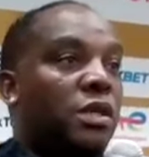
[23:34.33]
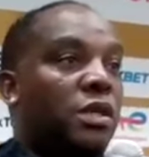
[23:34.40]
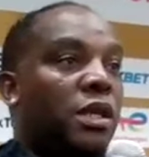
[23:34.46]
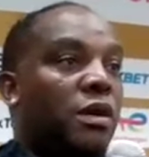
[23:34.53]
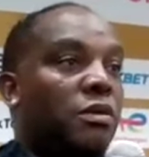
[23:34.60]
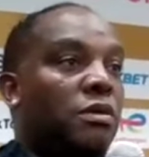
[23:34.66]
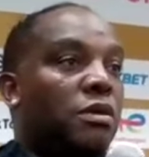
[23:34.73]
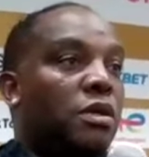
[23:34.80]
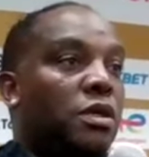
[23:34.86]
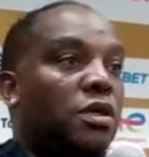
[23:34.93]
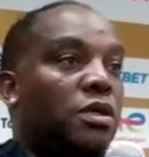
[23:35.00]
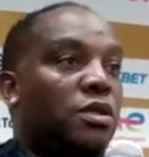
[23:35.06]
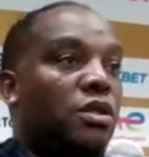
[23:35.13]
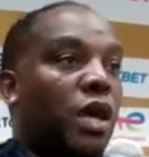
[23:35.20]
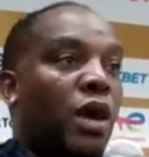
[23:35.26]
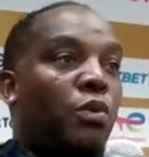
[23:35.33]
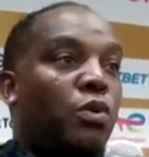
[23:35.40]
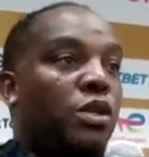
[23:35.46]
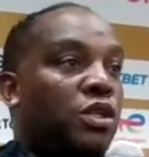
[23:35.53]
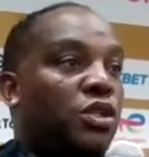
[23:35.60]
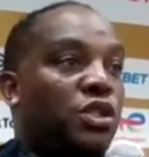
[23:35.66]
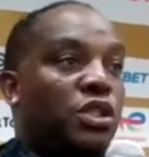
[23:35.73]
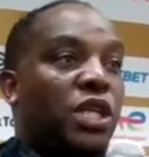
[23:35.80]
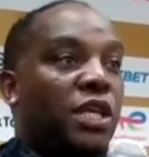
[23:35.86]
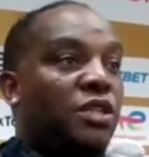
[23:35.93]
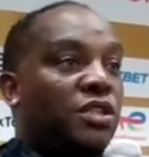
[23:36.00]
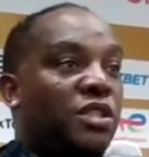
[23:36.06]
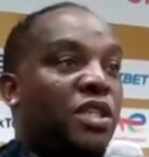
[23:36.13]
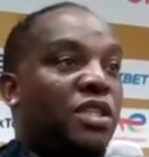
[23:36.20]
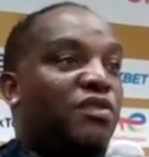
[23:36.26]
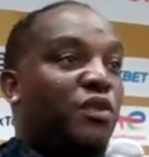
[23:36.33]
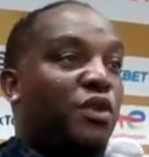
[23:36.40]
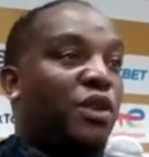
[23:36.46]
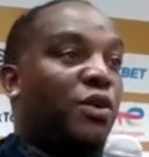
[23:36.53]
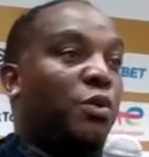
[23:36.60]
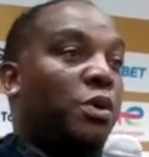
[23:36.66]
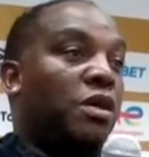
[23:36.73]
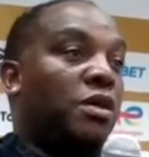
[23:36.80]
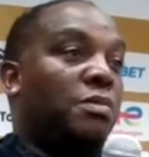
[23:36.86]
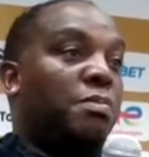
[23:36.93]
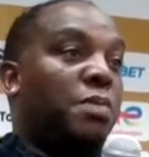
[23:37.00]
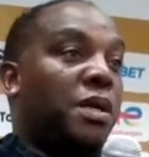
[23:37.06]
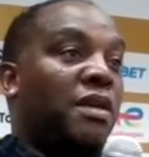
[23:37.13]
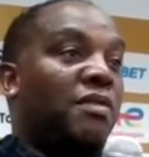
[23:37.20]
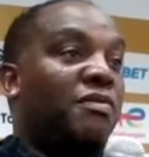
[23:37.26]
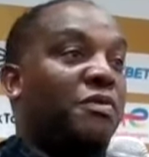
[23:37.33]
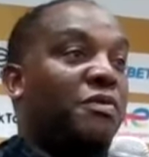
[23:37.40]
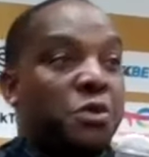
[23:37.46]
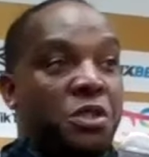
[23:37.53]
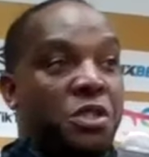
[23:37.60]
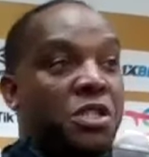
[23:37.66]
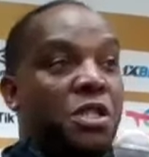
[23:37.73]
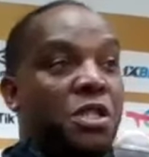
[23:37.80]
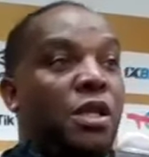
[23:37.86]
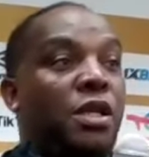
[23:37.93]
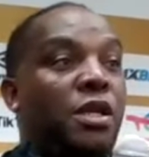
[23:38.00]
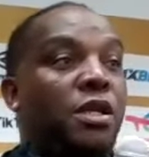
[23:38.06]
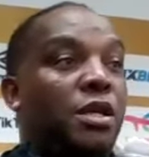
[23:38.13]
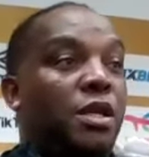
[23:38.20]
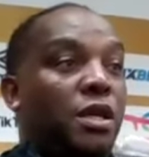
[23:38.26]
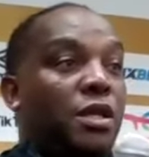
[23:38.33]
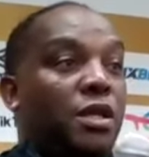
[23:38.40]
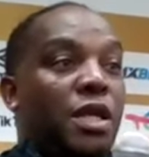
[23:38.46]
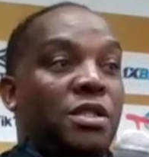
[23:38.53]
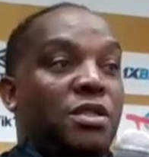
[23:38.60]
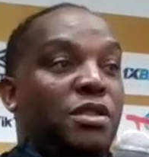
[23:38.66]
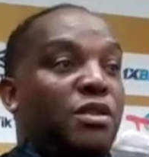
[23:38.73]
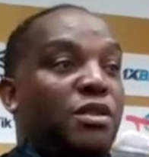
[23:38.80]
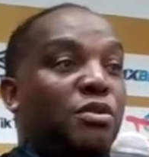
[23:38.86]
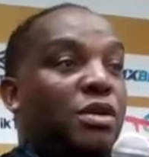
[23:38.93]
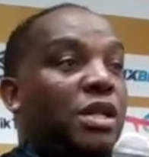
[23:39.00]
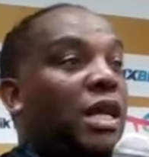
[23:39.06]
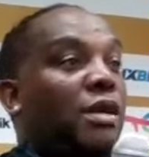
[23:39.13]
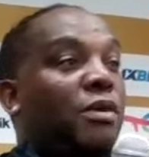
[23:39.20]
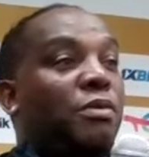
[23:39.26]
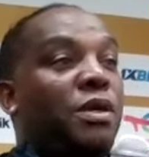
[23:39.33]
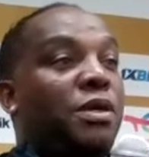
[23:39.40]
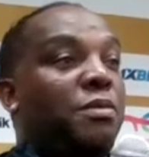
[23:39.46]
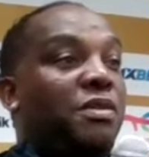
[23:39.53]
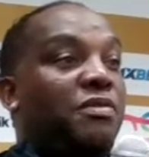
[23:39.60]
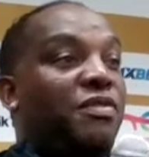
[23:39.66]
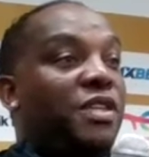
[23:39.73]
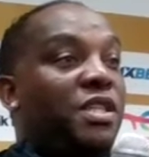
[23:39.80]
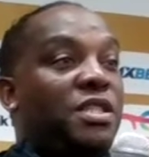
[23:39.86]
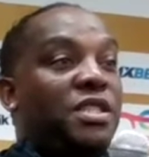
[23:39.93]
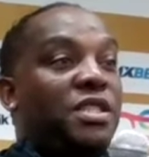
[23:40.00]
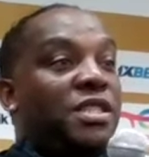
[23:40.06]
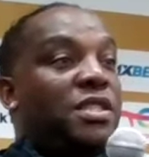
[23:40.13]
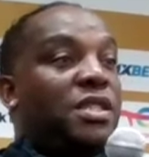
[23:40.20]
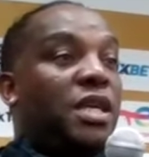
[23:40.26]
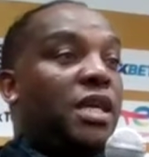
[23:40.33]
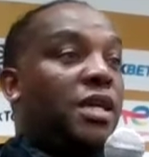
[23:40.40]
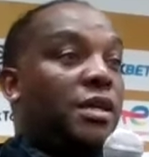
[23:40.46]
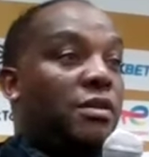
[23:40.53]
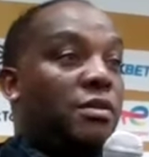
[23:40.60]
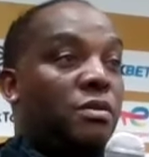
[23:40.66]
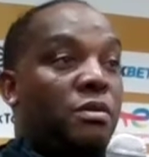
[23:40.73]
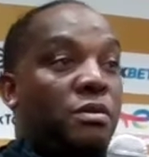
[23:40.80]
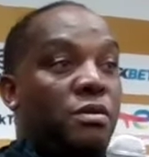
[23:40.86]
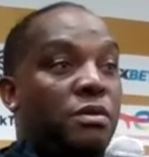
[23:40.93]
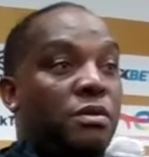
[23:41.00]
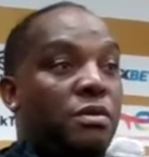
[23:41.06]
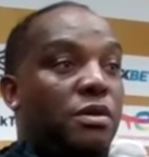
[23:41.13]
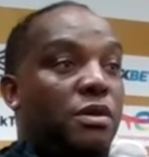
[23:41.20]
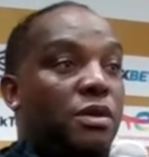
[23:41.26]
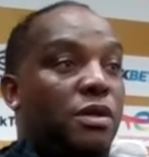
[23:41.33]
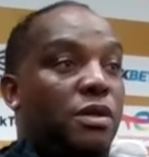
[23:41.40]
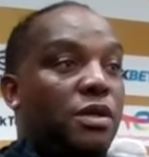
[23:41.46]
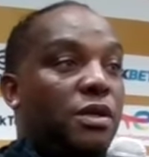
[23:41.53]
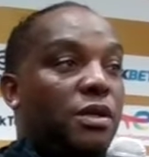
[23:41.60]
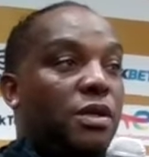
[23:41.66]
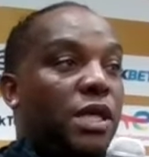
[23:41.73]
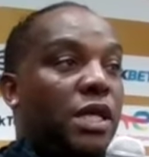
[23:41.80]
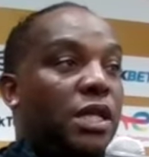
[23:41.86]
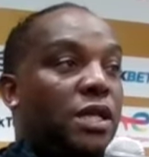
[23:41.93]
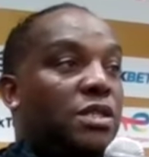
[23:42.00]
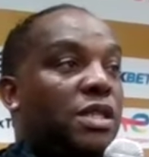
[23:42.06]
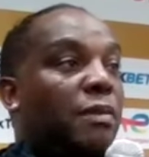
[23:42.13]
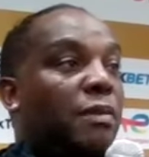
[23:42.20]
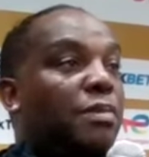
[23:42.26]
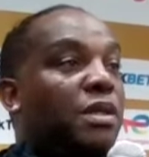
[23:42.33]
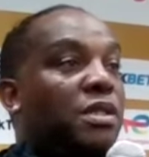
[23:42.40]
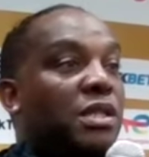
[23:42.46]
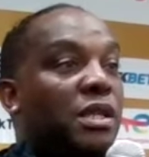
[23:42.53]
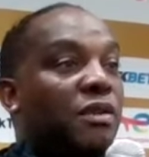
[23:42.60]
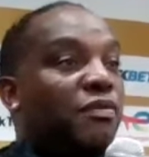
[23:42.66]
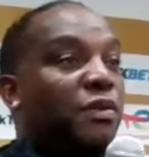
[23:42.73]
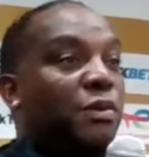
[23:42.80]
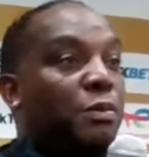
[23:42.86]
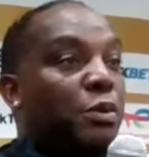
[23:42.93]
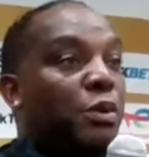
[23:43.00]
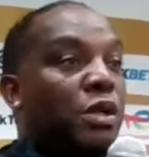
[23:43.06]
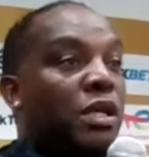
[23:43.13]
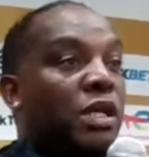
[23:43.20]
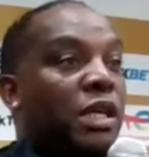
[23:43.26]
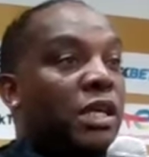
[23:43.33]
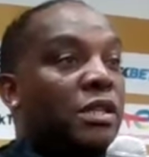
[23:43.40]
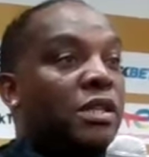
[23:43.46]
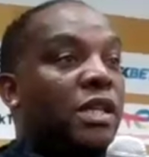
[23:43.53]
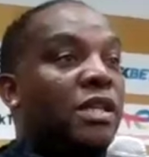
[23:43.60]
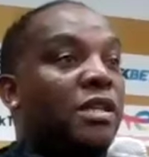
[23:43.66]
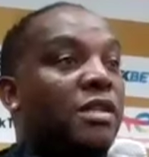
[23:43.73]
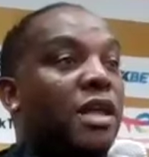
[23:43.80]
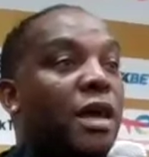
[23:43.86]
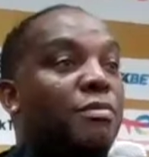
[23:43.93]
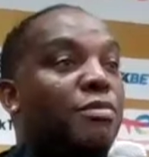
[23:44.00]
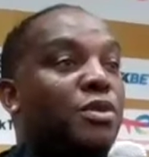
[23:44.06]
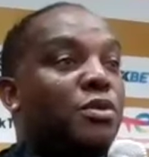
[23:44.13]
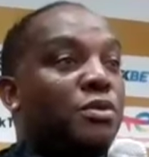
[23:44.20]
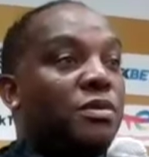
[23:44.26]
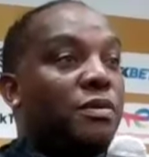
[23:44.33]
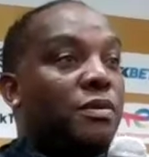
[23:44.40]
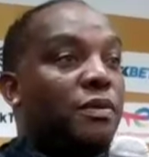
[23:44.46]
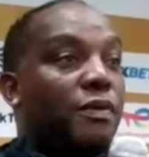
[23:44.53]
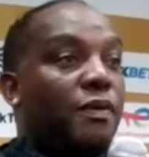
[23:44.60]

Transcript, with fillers: You know, so I wouldn't change this for the world, but unfortunately, doesn't look like we'll be finishing second or getting Champions League football again anytime soon.